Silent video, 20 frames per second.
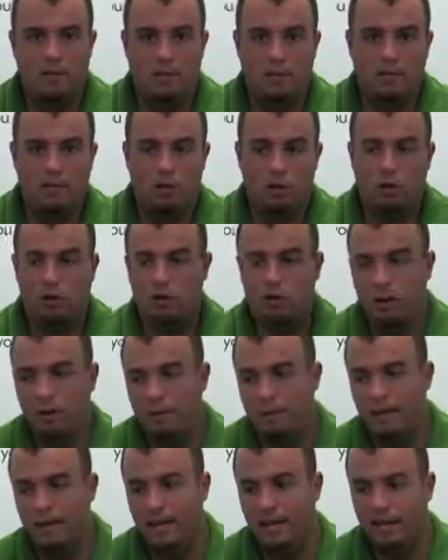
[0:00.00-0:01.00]
things look a little
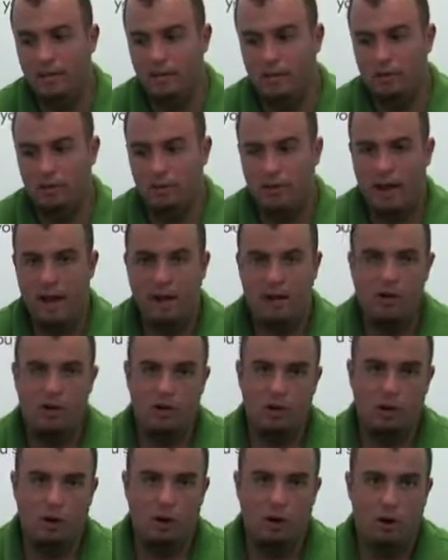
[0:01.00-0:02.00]
bit easier than they
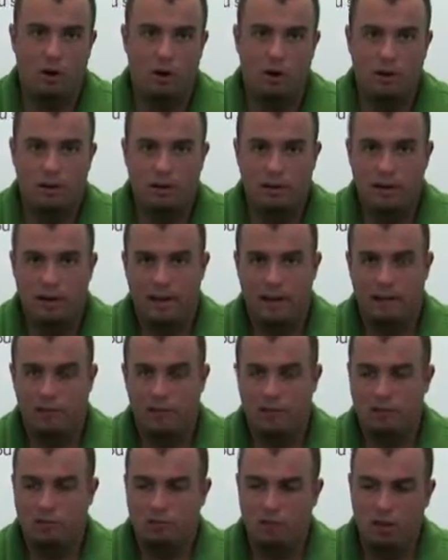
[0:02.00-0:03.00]
actually are, and
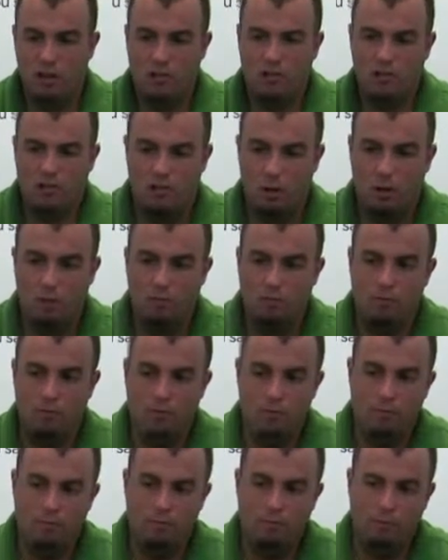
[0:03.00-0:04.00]
they just
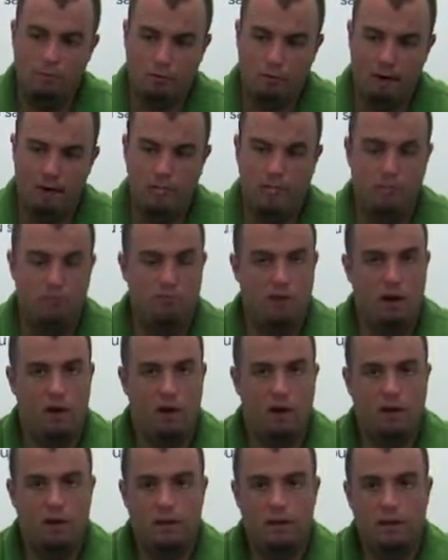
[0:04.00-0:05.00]
really praise the
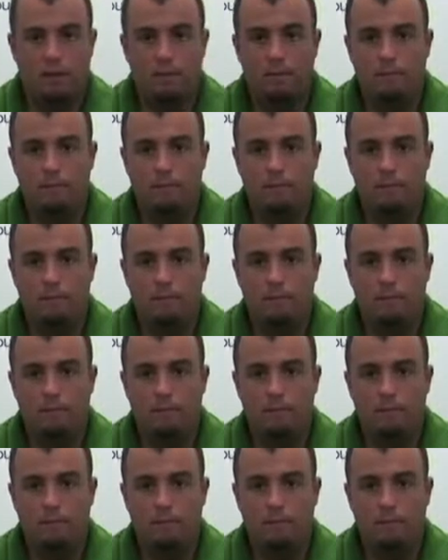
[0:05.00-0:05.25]
product.